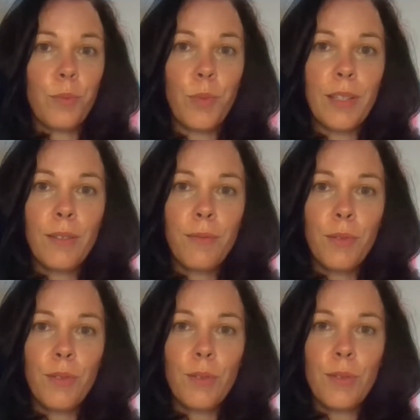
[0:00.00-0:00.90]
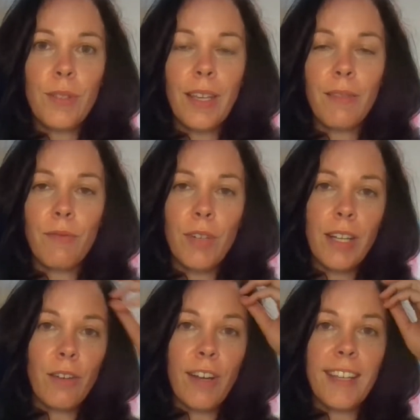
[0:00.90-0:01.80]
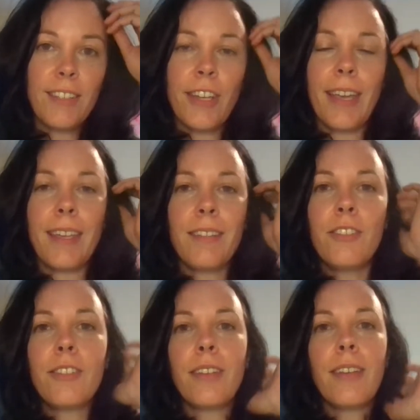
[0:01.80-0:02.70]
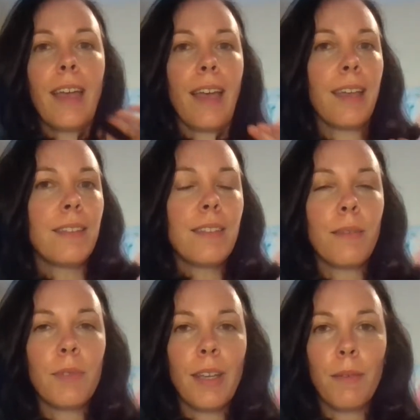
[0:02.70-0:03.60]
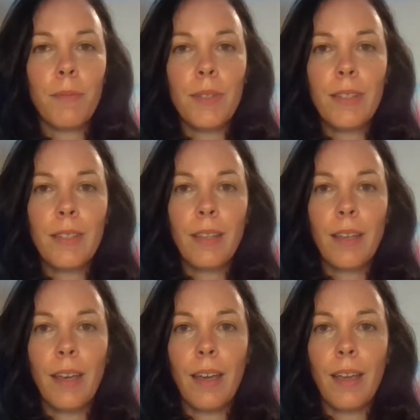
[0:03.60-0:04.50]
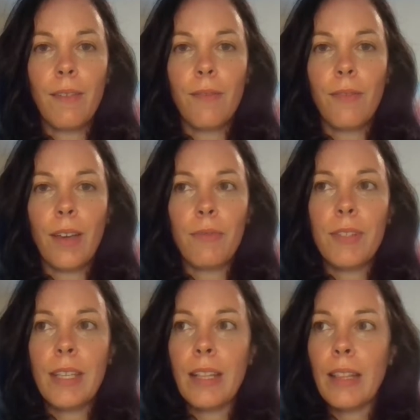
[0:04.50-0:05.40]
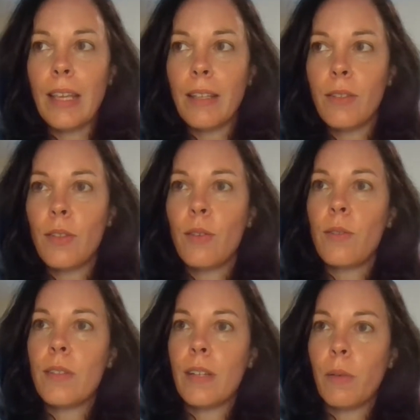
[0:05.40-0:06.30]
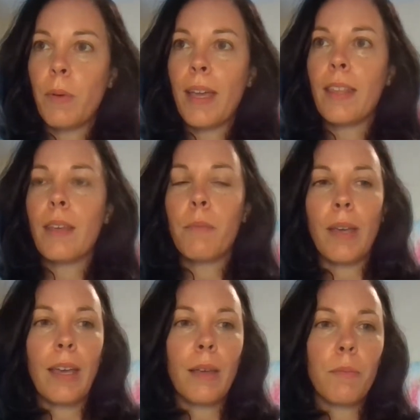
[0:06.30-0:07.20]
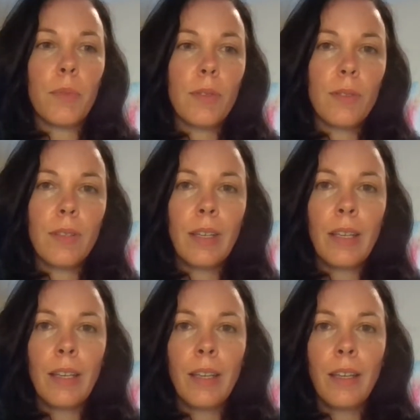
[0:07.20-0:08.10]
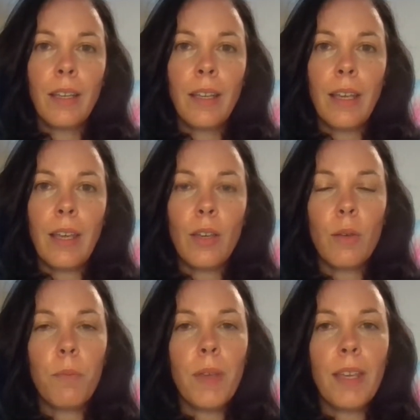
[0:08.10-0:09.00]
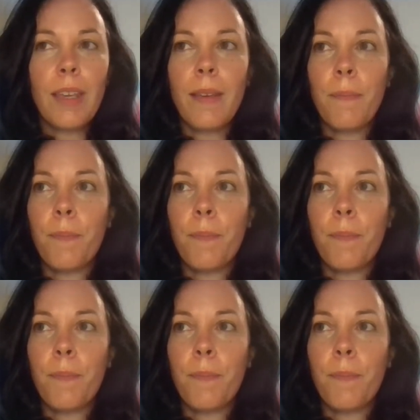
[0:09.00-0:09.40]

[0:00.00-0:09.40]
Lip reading: wonderful tools that can really create change. And sometimes I've seen things used in a way that perhaps it could be